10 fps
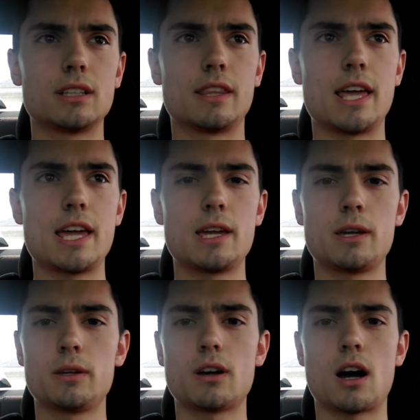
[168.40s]

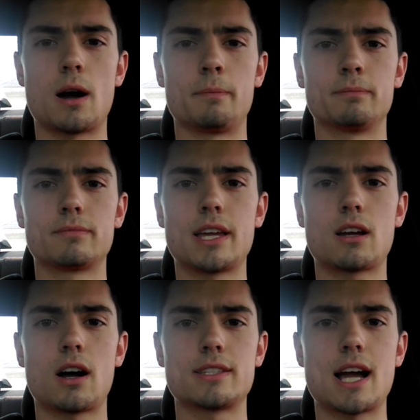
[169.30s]
they
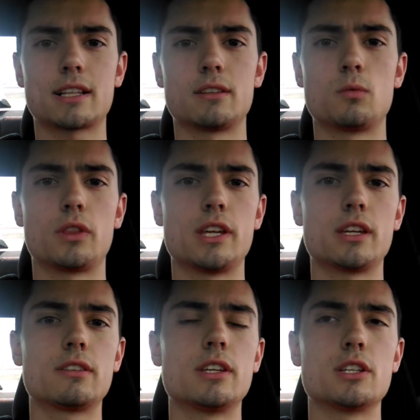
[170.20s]
contacted
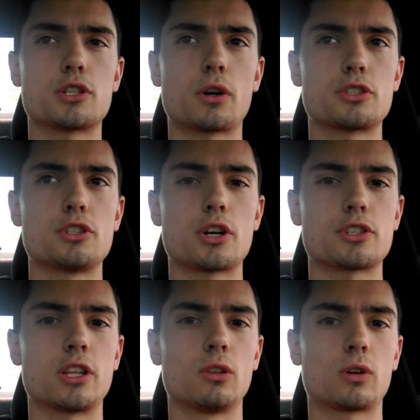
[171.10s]
the insurance
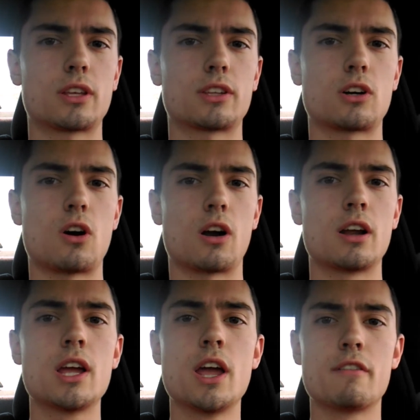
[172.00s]
adjuster that looked at the car
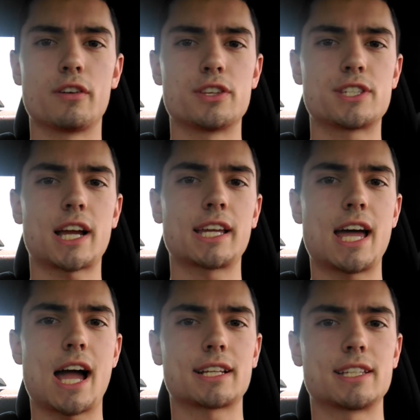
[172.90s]
for the second
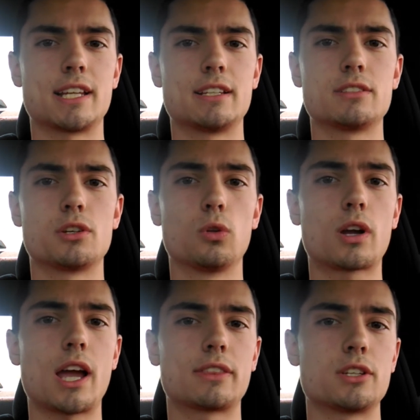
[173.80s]
accident to
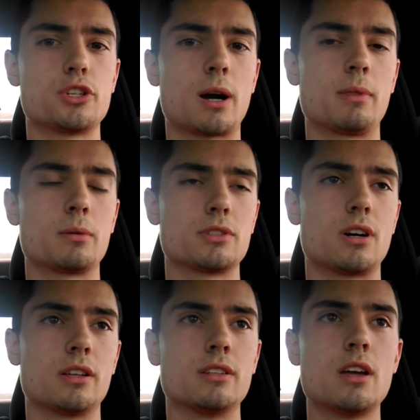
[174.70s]
look at the job that was
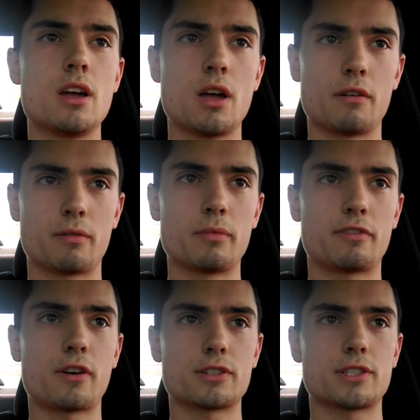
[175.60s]
done from
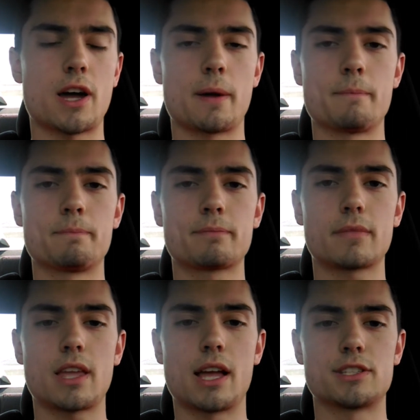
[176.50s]
the first time
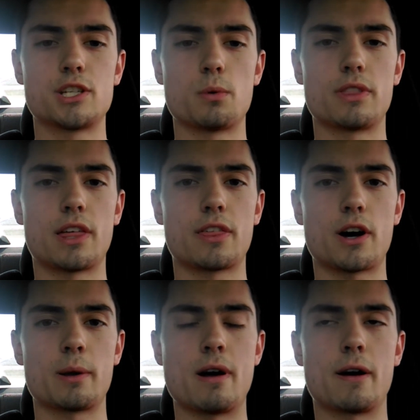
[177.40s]
and see what they
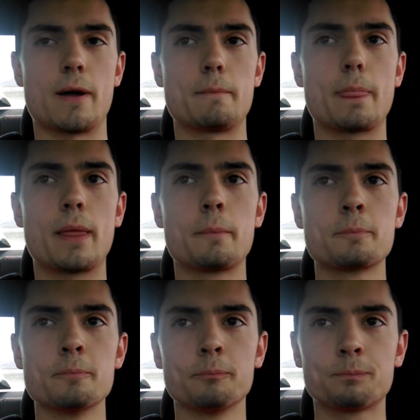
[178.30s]
thought about it.
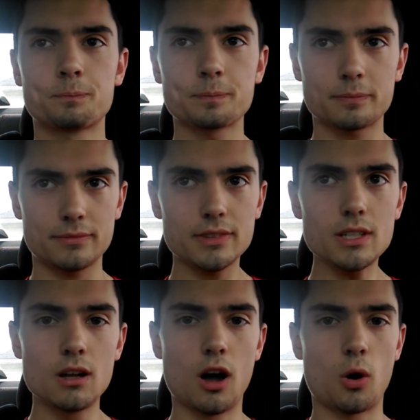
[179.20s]

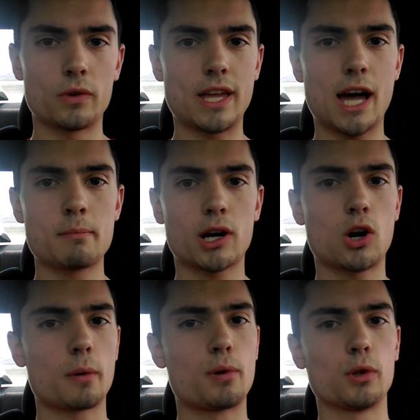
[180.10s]
When they had my
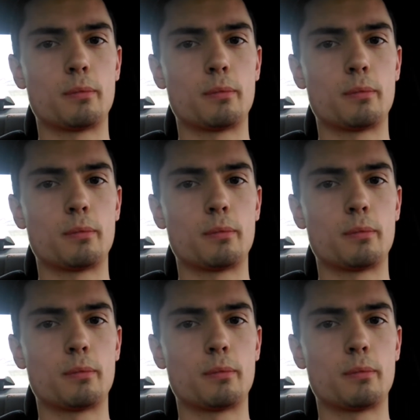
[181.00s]
car pulled